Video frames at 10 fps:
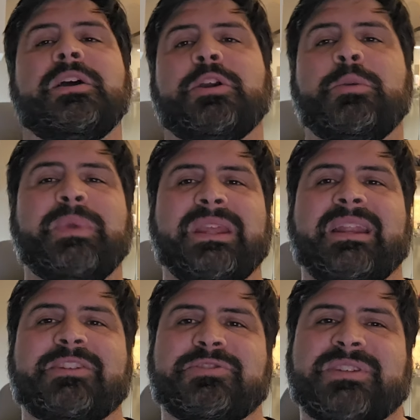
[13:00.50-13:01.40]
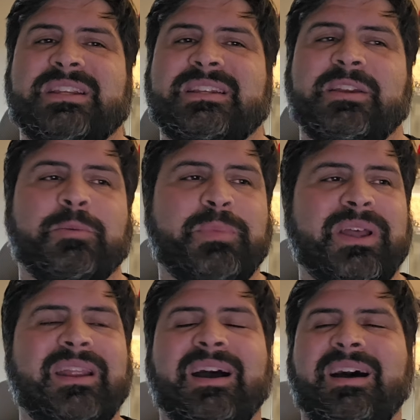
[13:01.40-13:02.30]
could be an interesting deal.
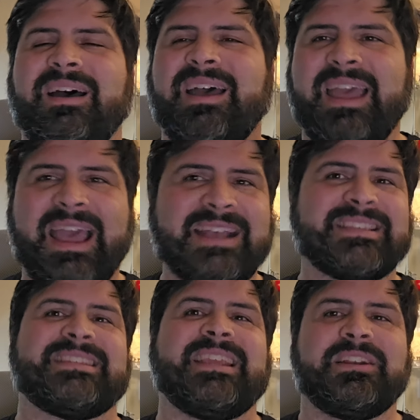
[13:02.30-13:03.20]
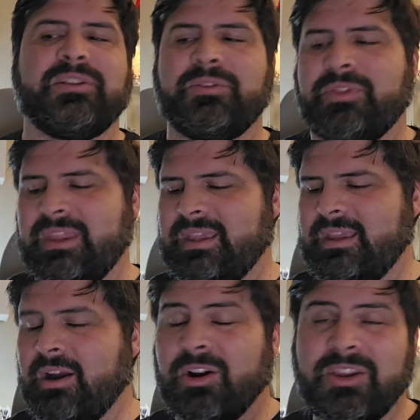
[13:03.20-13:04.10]
But as a standalone
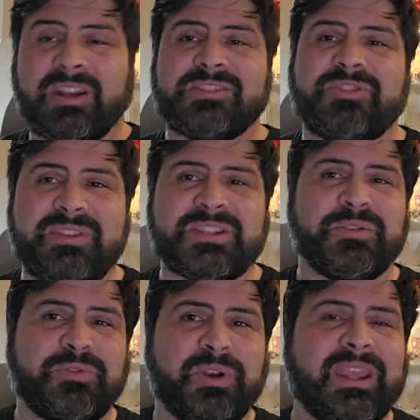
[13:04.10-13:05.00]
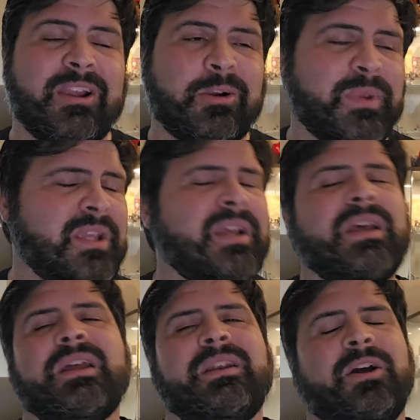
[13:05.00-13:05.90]
thing, are you going to turn this into a 40k army?
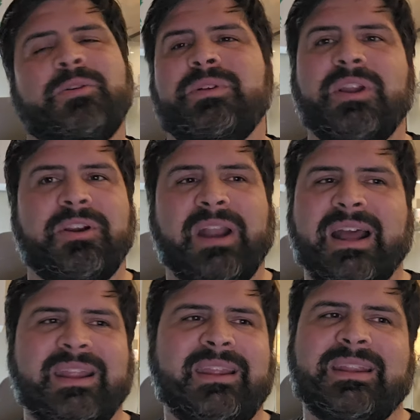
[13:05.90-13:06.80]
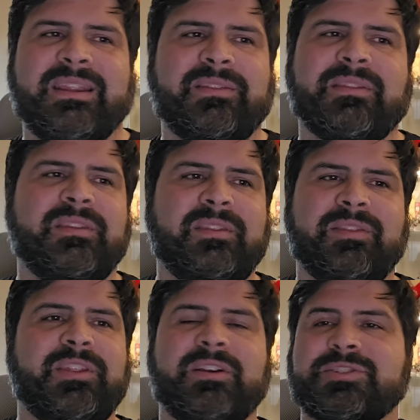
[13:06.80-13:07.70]
No, you're not.
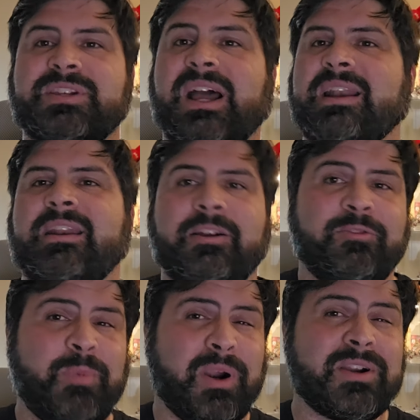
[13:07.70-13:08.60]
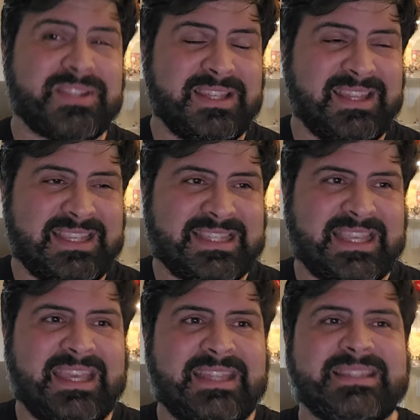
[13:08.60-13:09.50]
There's not enough parts in these
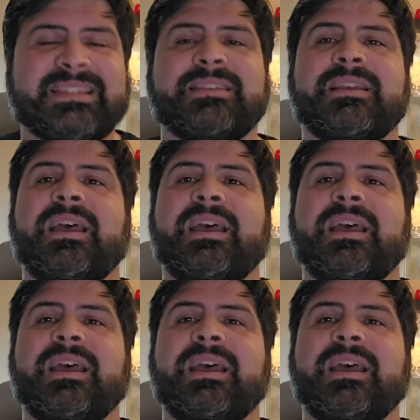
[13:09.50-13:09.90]
kits,